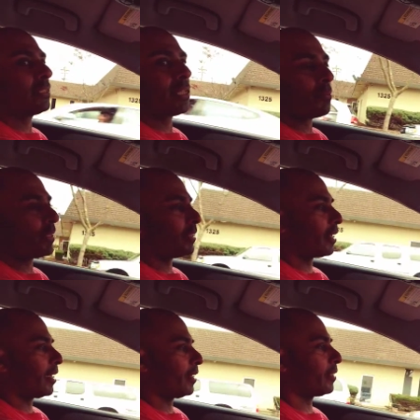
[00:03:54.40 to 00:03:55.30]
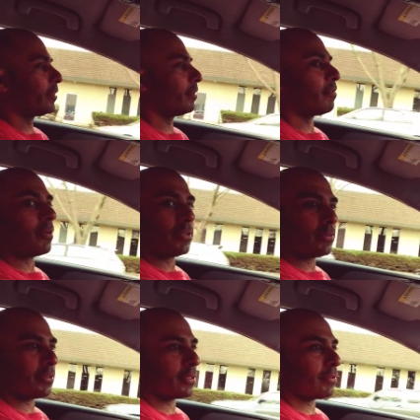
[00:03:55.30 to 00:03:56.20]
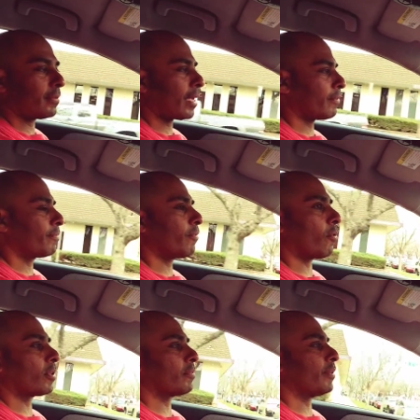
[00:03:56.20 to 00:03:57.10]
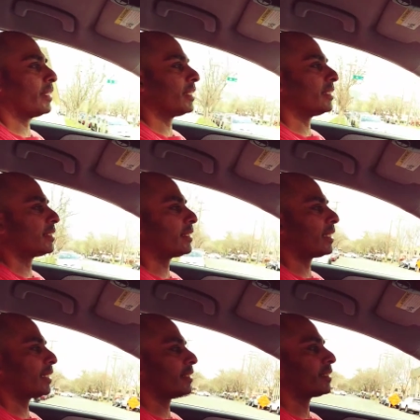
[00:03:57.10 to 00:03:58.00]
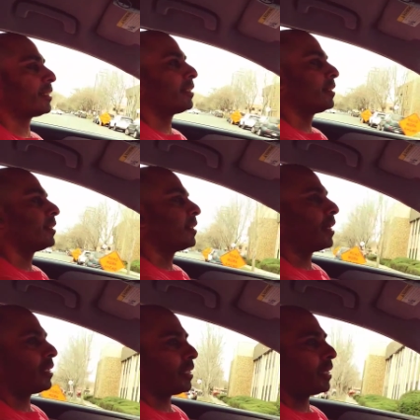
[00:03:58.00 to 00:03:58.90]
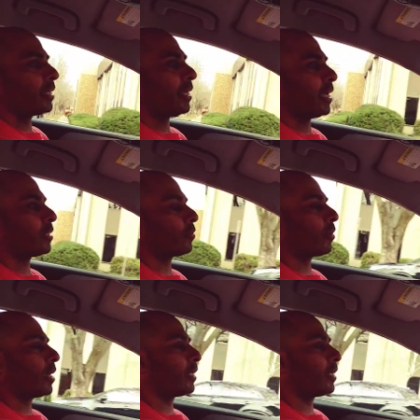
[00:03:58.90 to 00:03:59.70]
chubby in like 4th, 5th, and 6th. Yeah. And then 8th grade